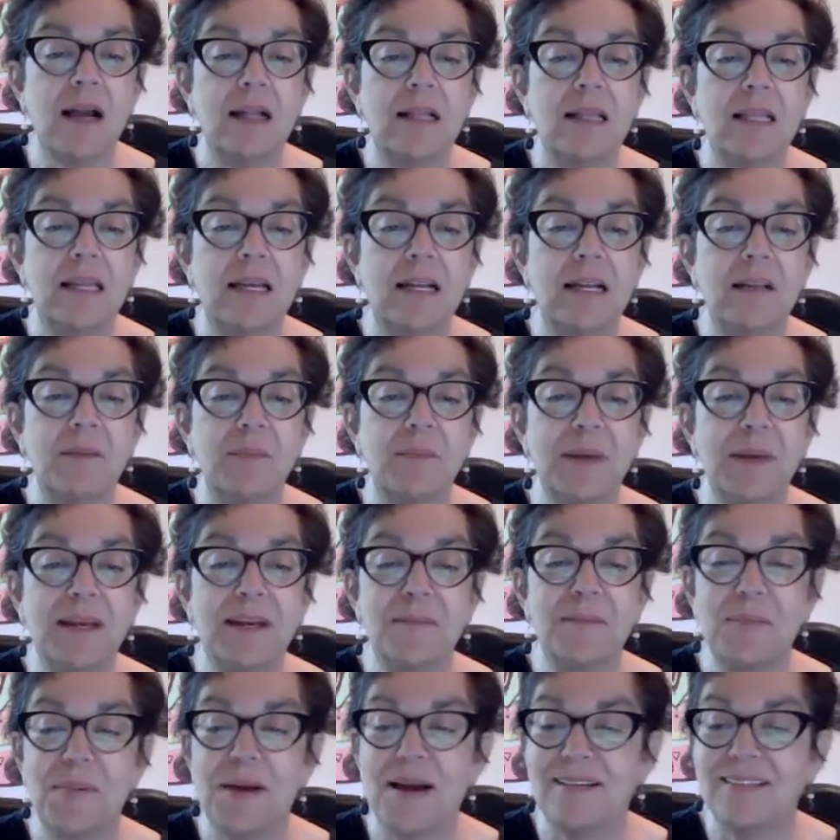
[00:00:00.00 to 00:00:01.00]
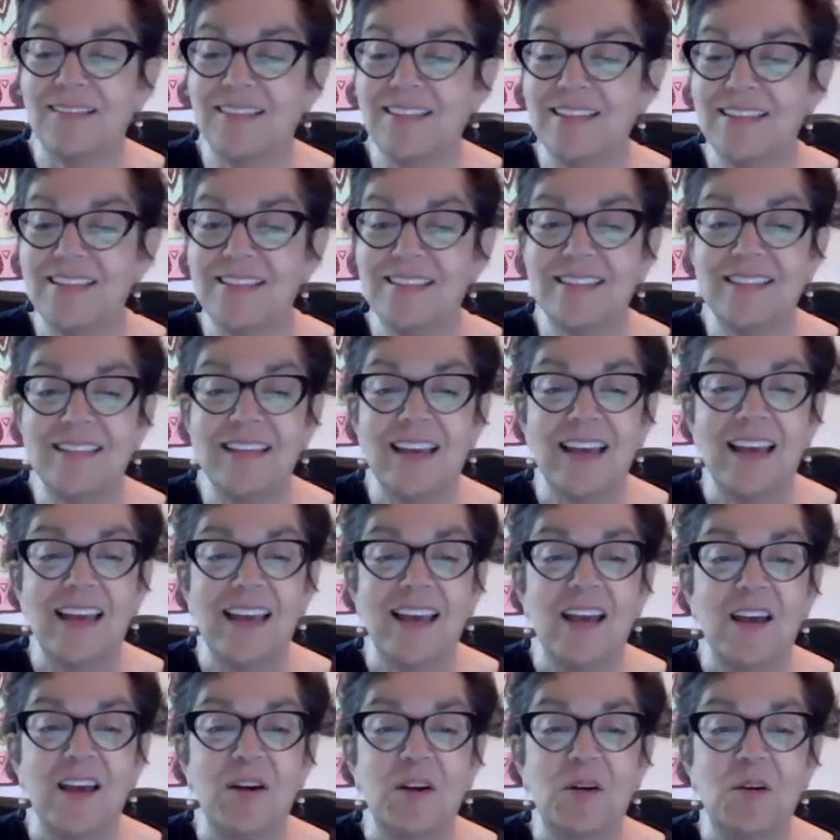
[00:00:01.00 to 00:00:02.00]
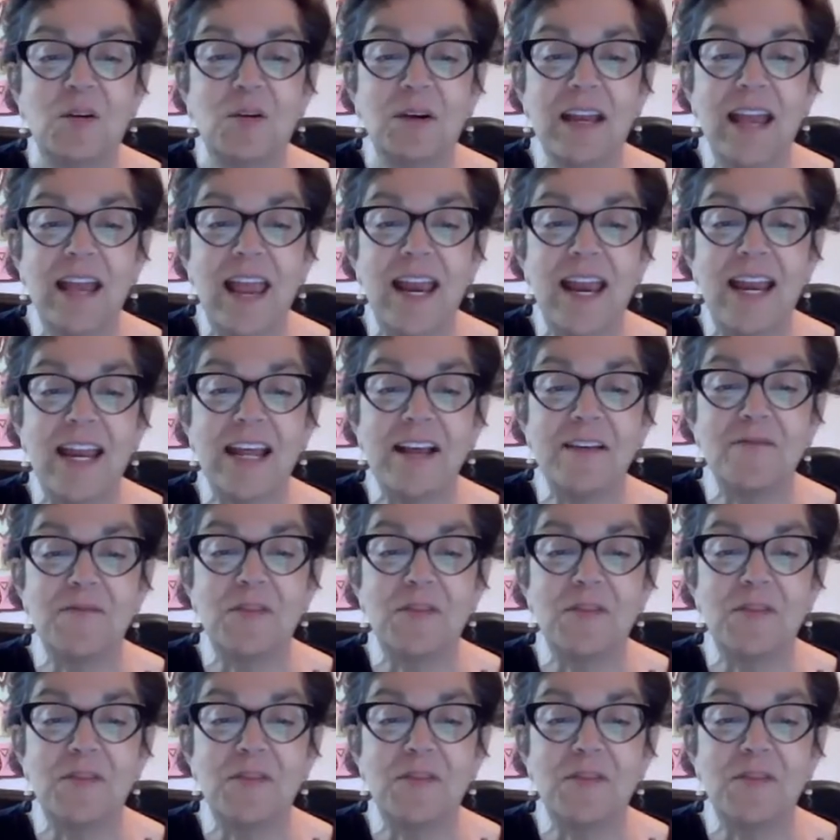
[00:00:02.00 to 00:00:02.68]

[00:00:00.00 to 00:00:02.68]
a little bit about this creating